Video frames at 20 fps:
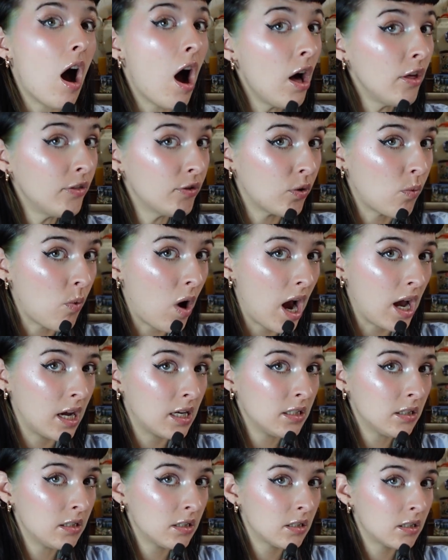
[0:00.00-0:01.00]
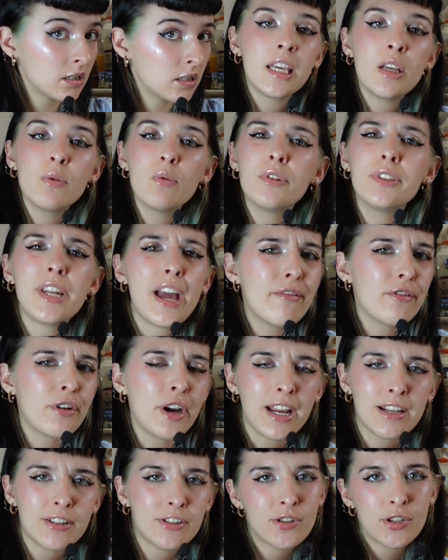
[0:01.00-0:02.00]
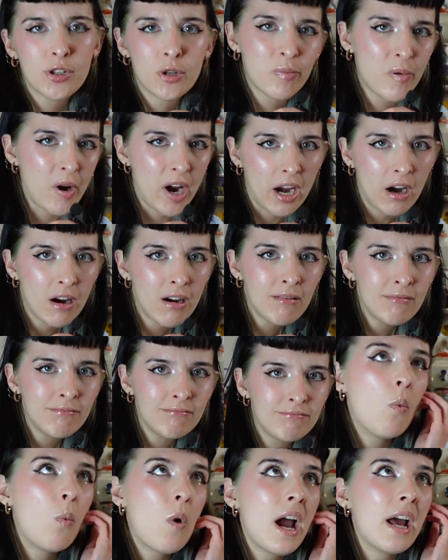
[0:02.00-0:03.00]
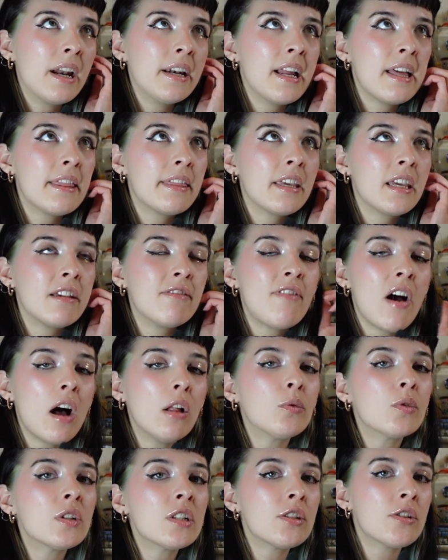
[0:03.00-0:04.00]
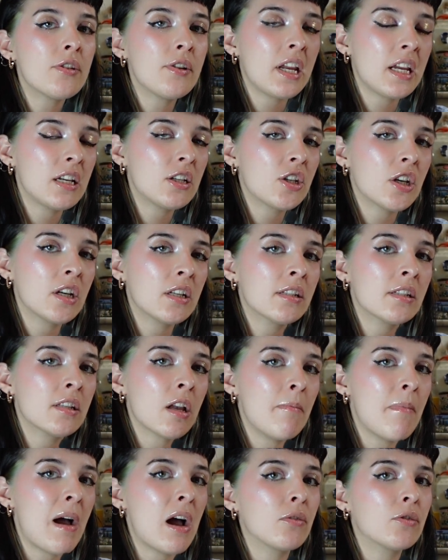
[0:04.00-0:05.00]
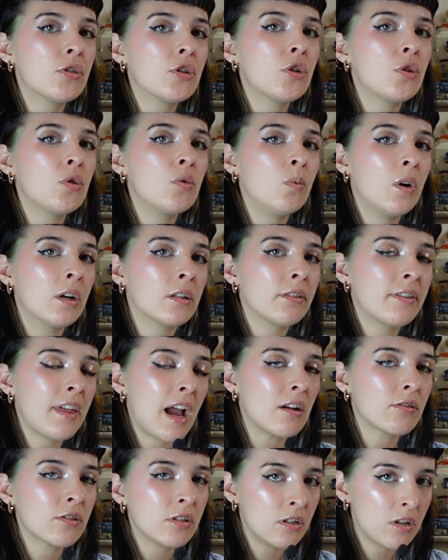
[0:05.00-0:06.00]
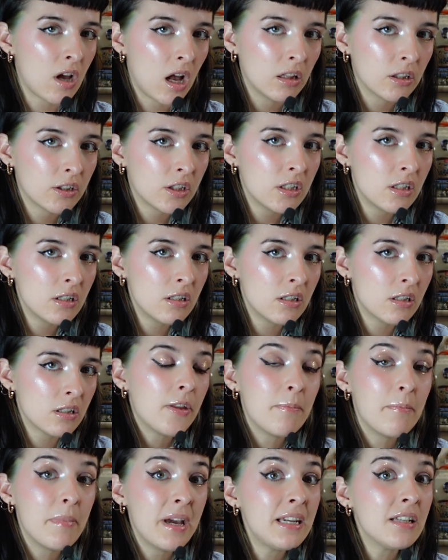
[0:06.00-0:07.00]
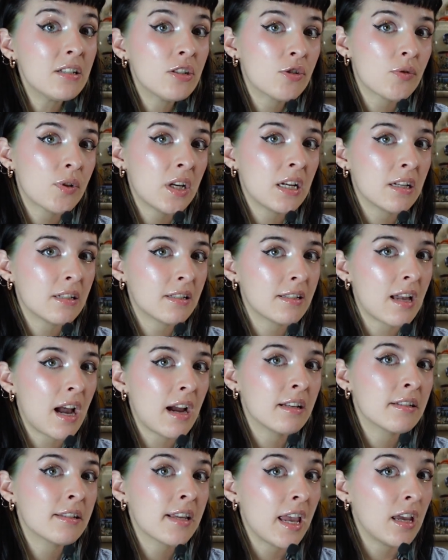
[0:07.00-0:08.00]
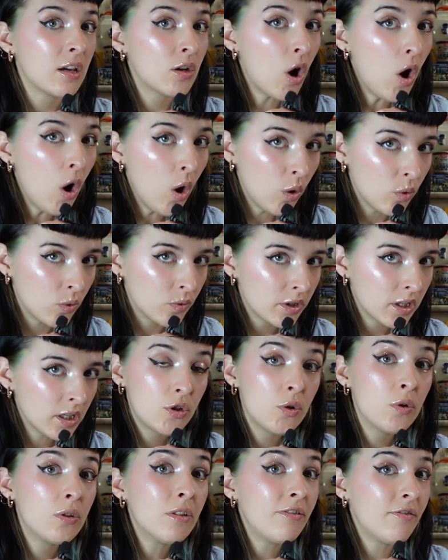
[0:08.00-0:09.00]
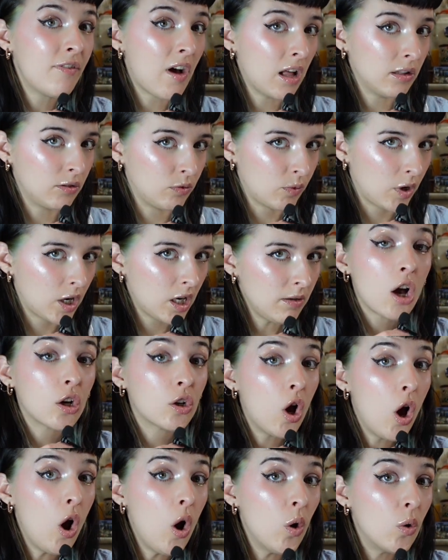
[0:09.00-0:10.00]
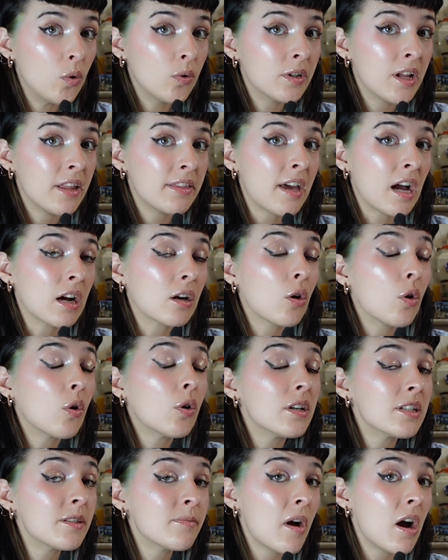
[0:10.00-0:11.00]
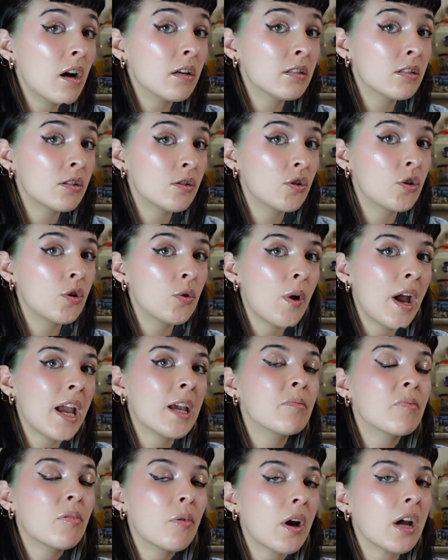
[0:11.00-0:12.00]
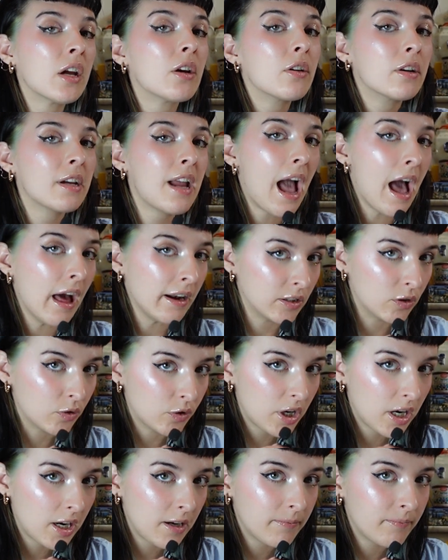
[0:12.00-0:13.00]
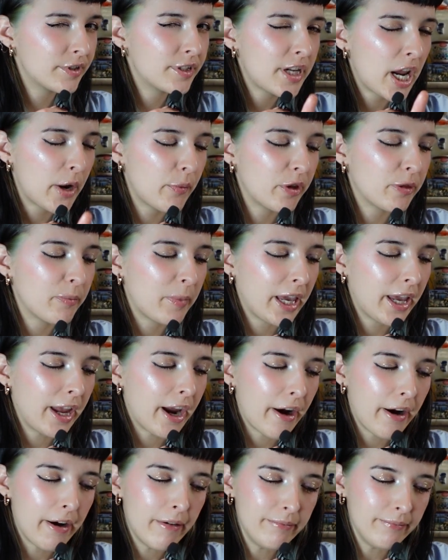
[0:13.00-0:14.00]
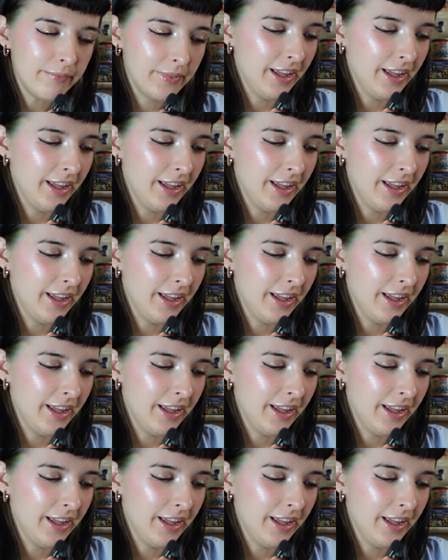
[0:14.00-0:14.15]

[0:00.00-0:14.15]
Otherwise, he will never answer your prayer. When the followers' donations amount to $1,000, the ministry assigns a code to the follower, a code that corresponds to a prayer category. Stay with me here.